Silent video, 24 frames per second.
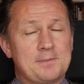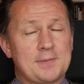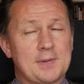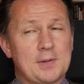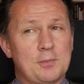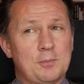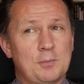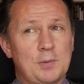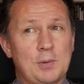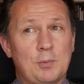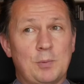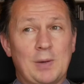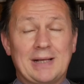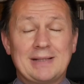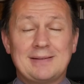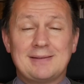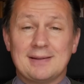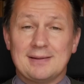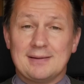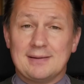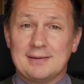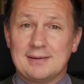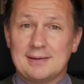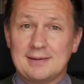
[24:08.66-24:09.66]
we're
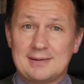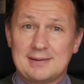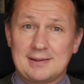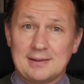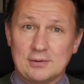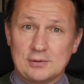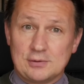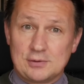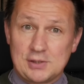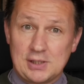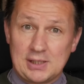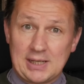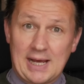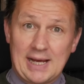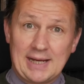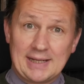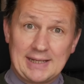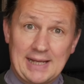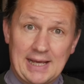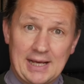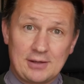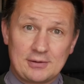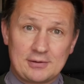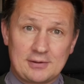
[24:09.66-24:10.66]
waiting till July
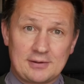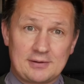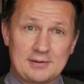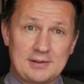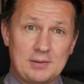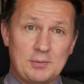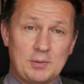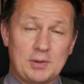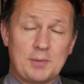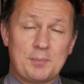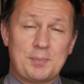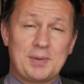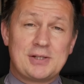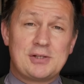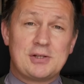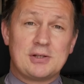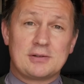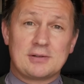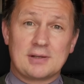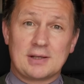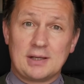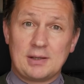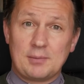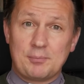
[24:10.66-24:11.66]
now to see what the
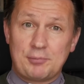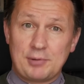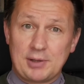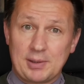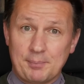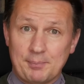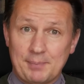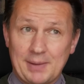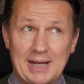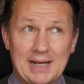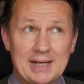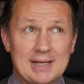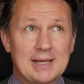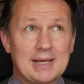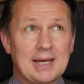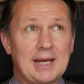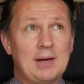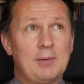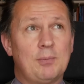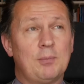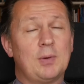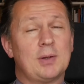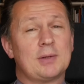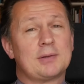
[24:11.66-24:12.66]
bishops are going to bring back
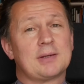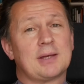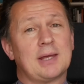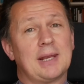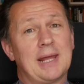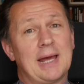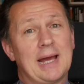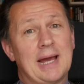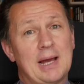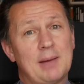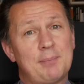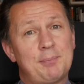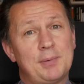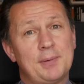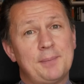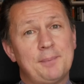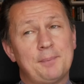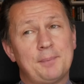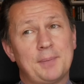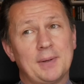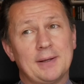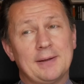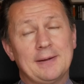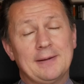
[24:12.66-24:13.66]
and what's going to happen.
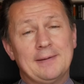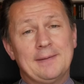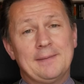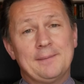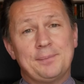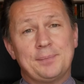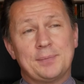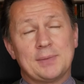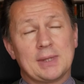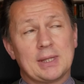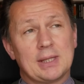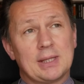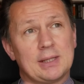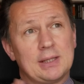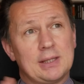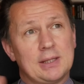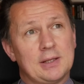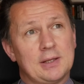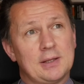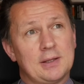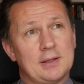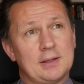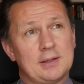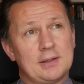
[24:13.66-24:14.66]
But
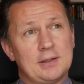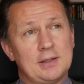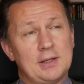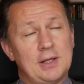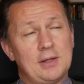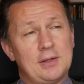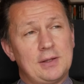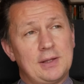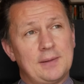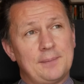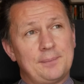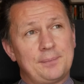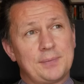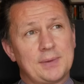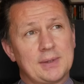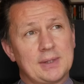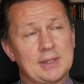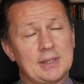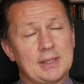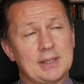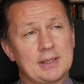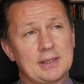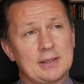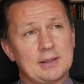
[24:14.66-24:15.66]
you know, that
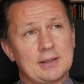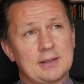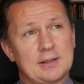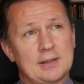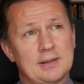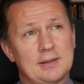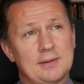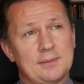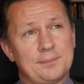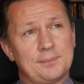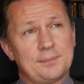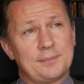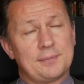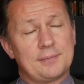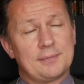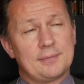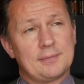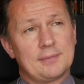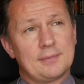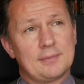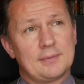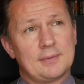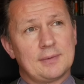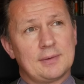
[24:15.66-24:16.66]

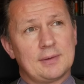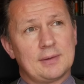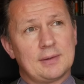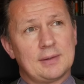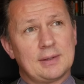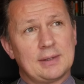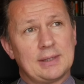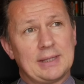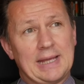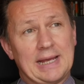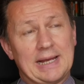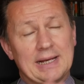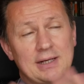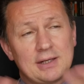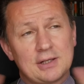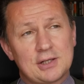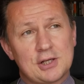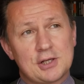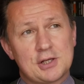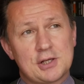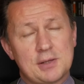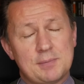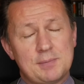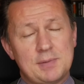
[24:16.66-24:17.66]
the
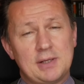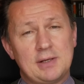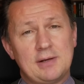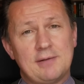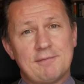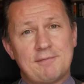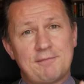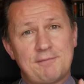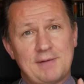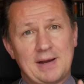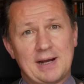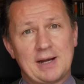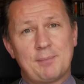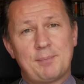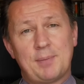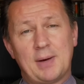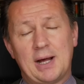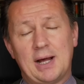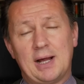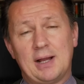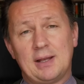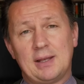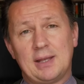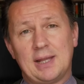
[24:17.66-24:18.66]
Anglican Communion fell
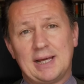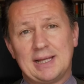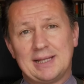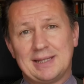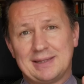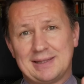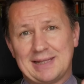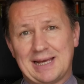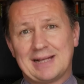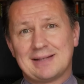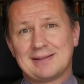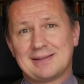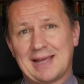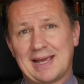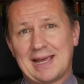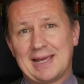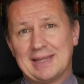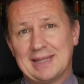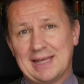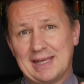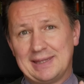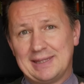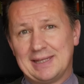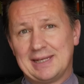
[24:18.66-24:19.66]
apart like that
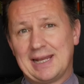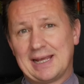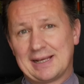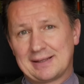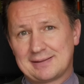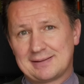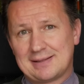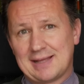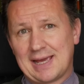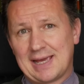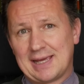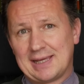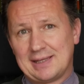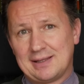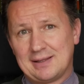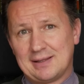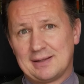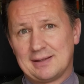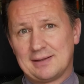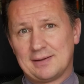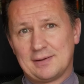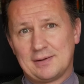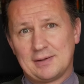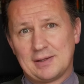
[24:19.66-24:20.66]
day, and the next day
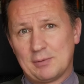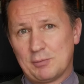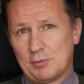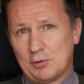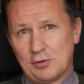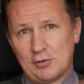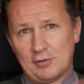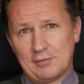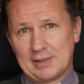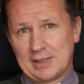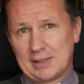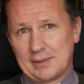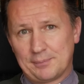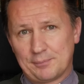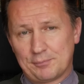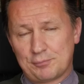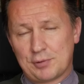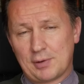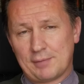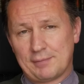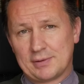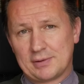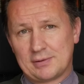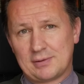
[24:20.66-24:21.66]
there were already
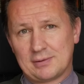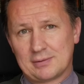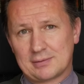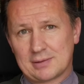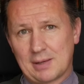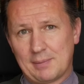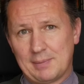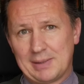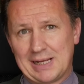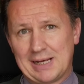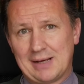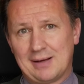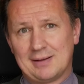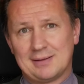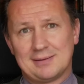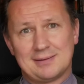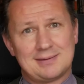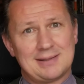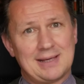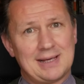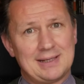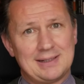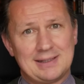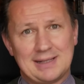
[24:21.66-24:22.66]
provinces coming out and
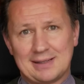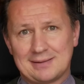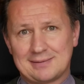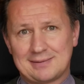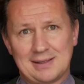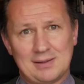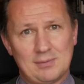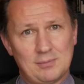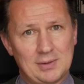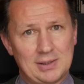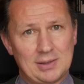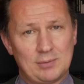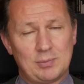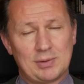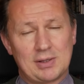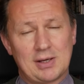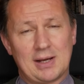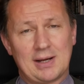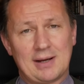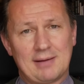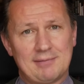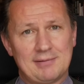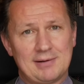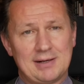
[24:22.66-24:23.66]
saying that's it, we
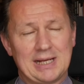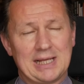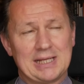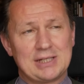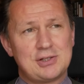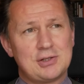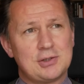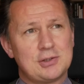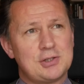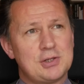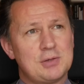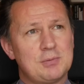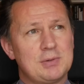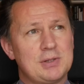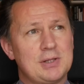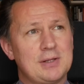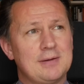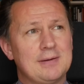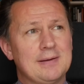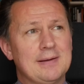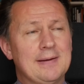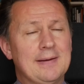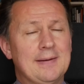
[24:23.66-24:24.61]
can't have a relationship with you.